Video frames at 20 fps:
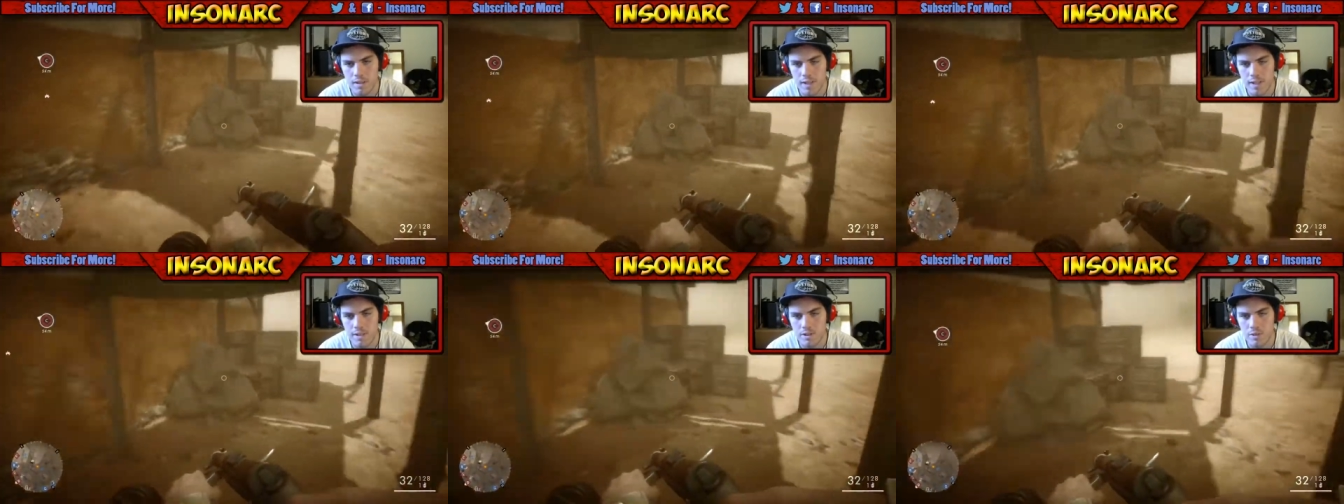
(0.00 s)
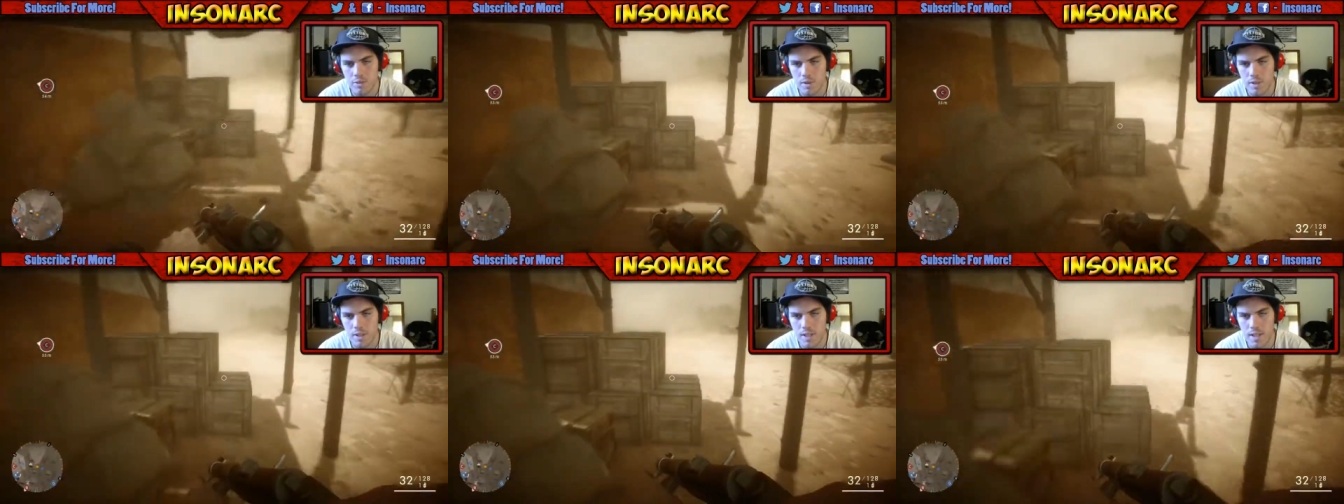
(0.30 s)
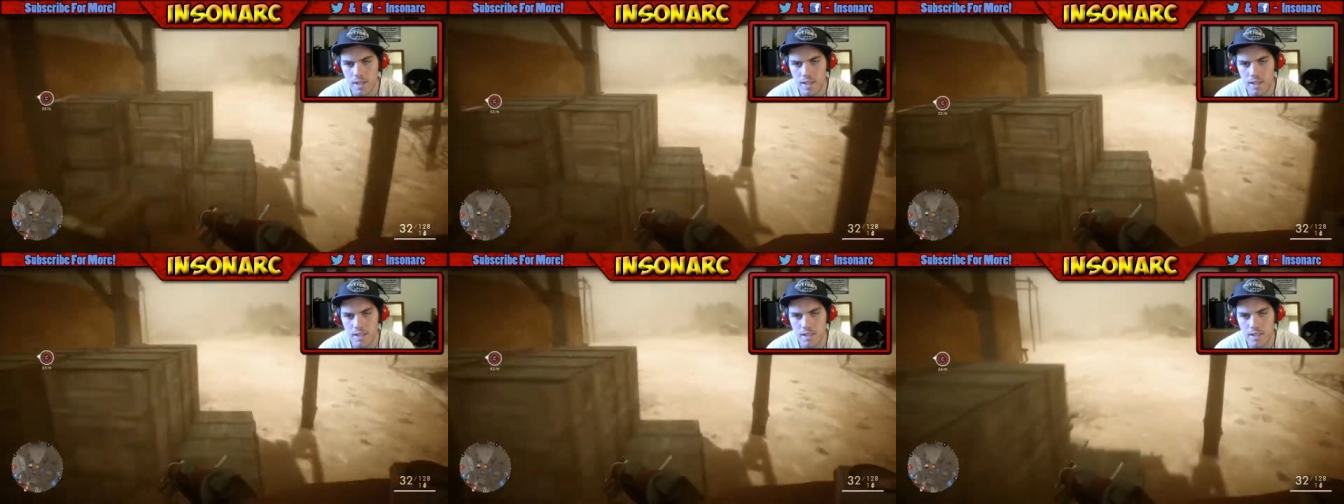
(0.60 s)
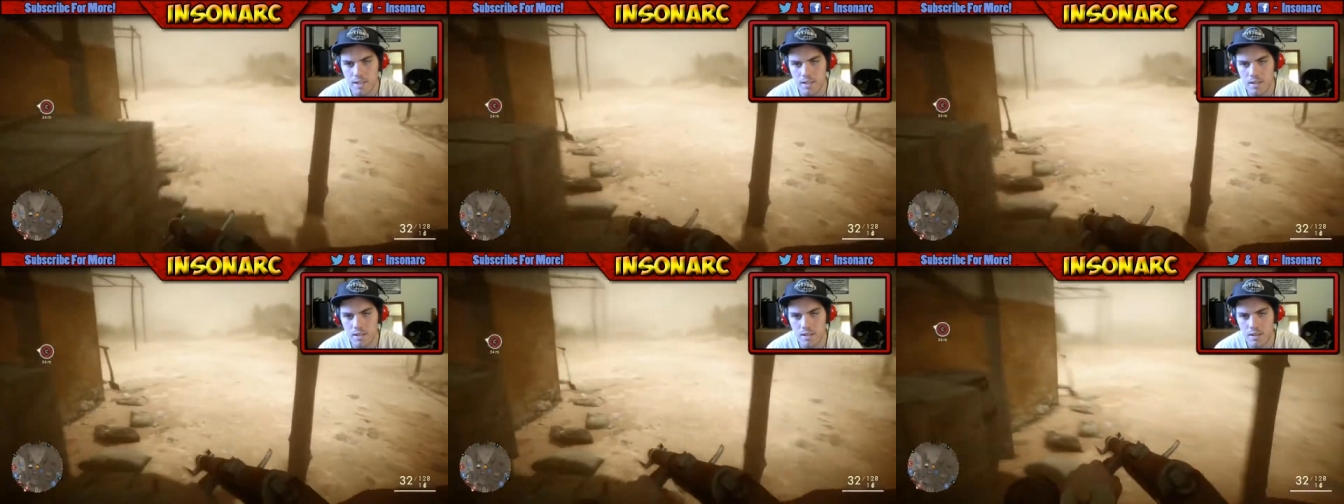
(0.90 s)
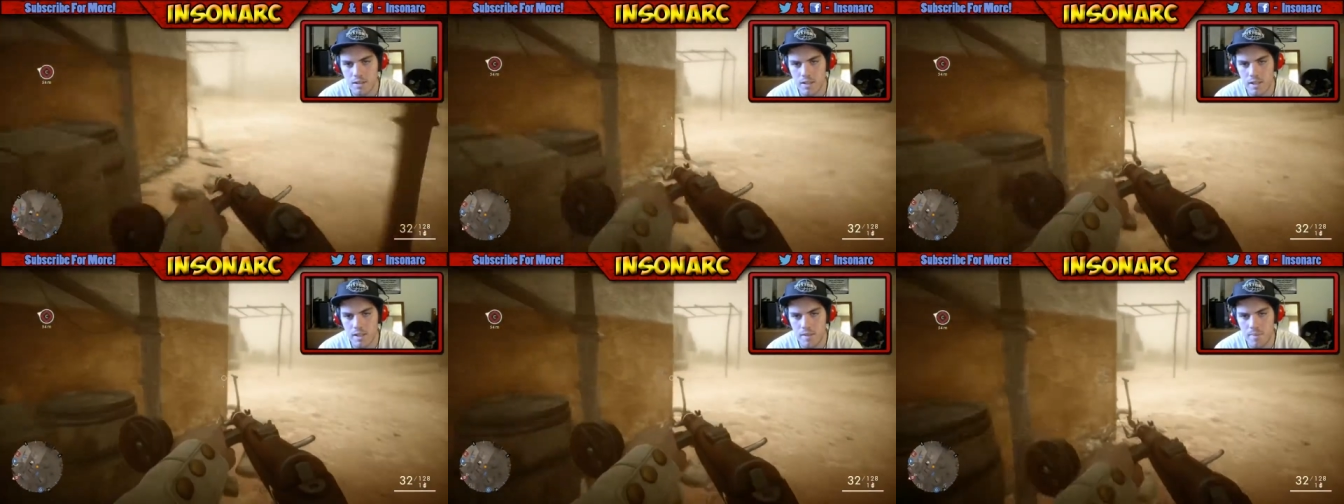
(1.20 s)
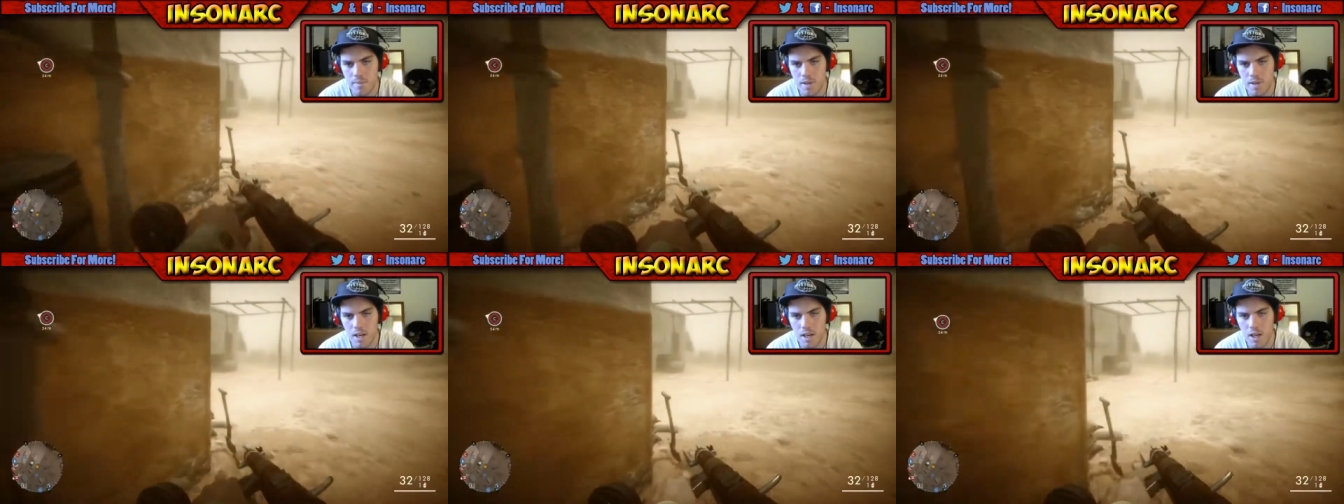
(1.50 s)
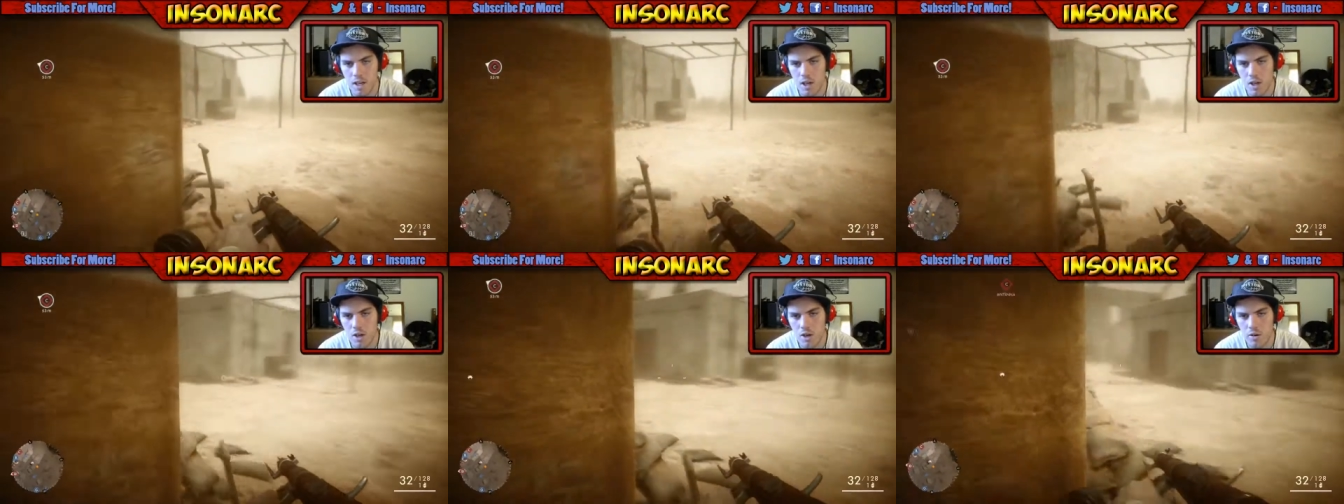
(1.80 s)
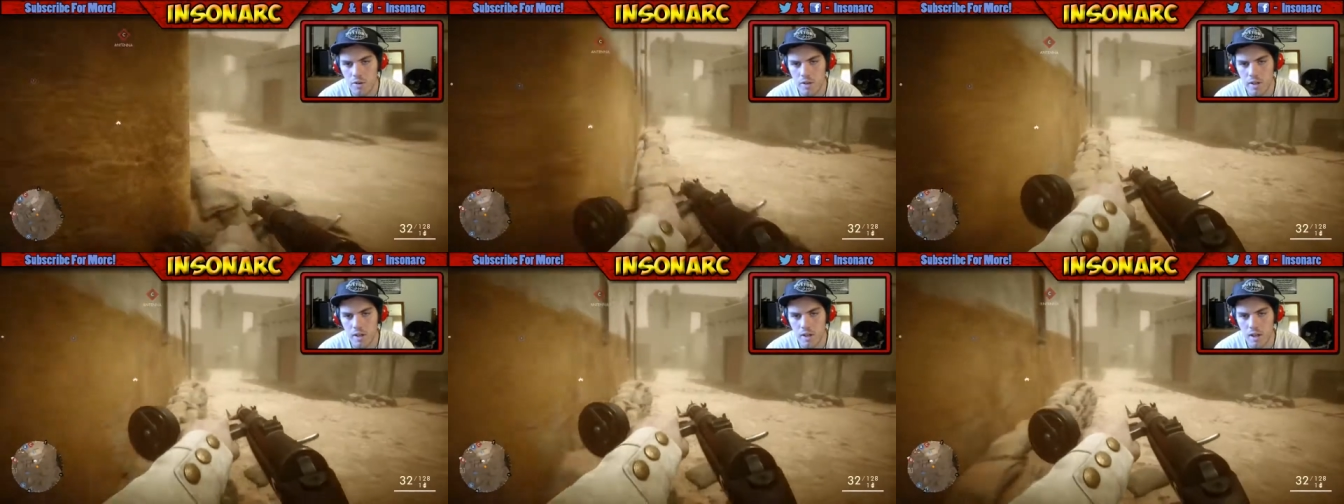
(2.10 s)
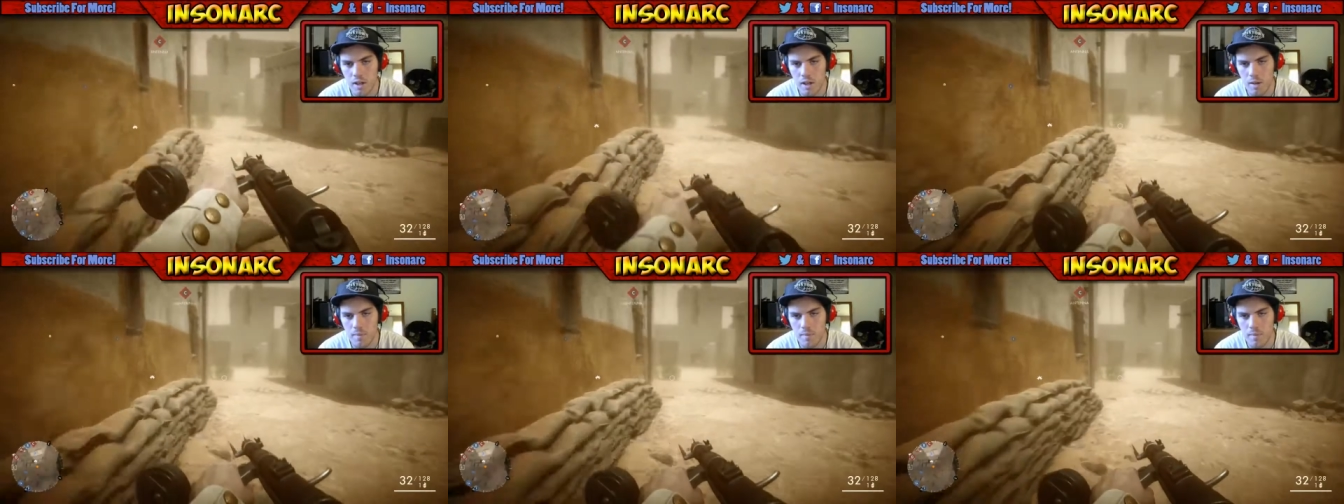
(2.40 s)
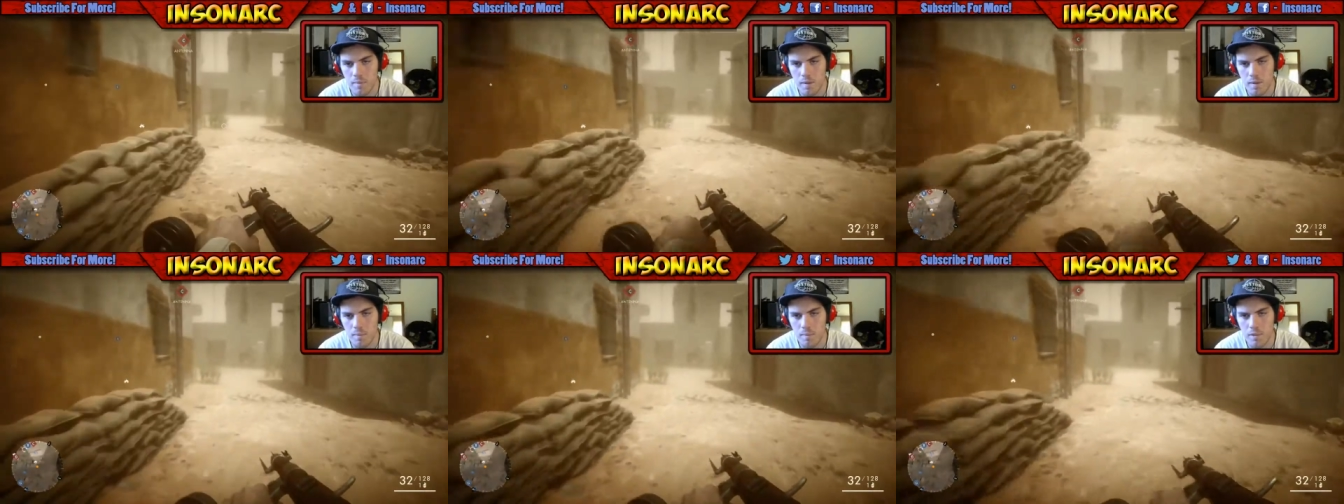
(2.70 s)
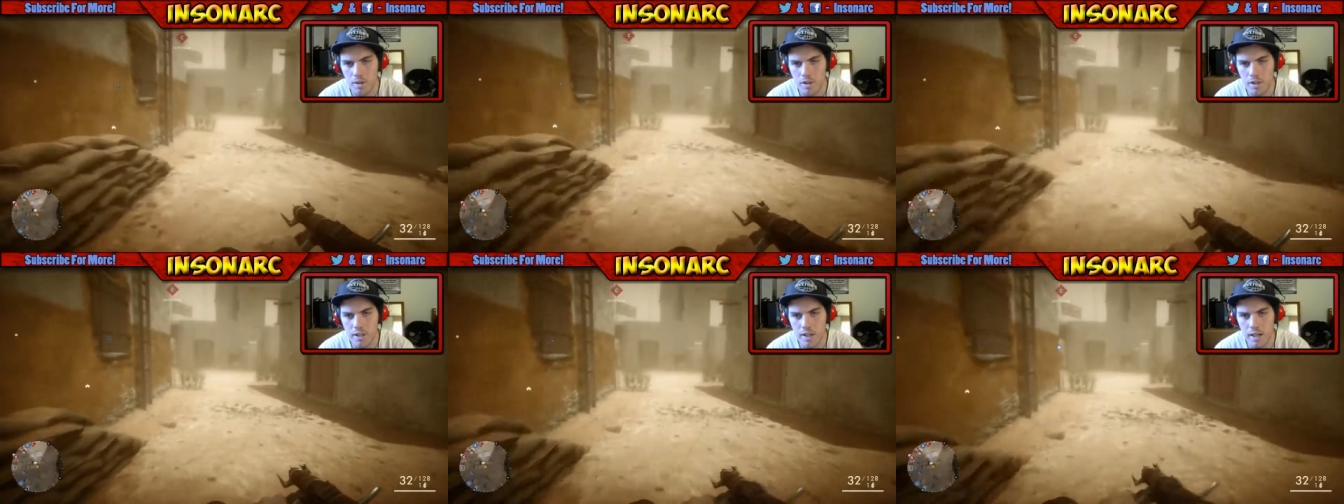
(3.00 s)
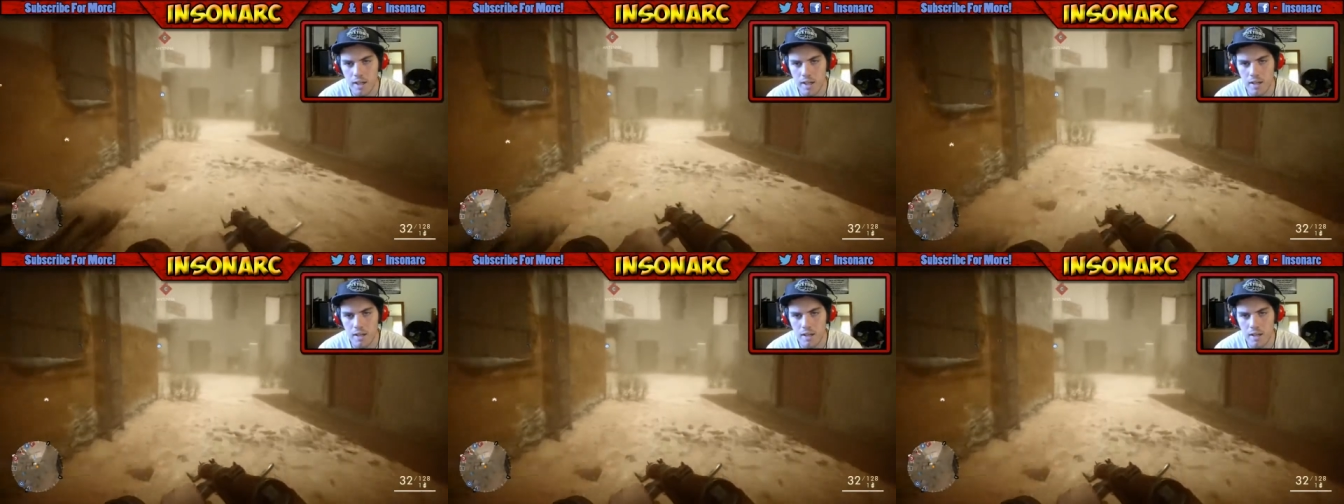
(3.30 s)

These guys are relentless. Leave me alone. I'm a good